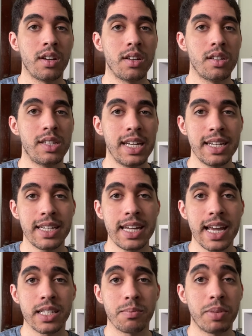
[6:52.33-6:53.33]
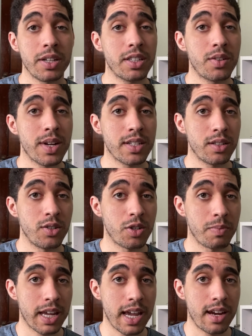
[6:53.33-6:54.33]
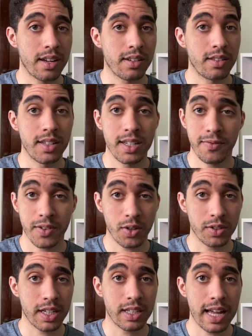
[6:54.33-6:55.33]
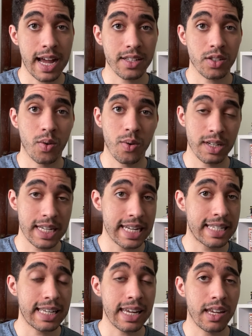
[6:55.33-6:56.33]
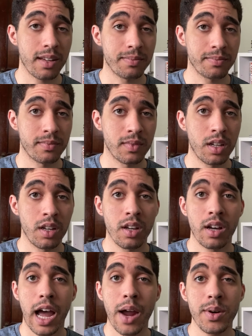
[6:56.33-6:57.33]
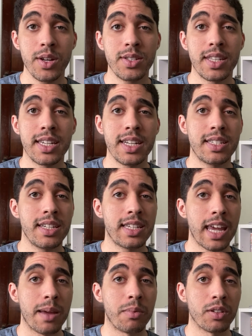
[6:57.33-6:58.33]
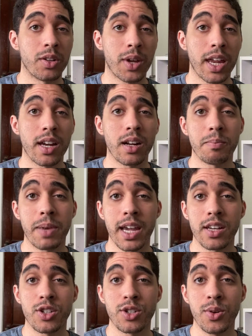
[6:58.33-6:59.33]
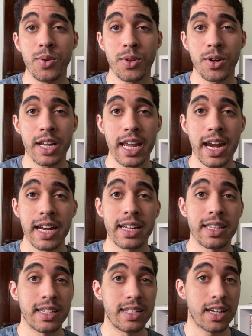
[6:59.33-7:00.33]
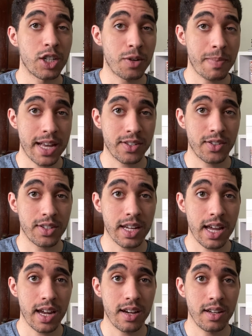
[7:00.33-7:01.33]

D&D has a built-in resolution mechanic, the difficulty class, or DC. I would use the DC table located on page 238 in the Dungeon Master's Guide.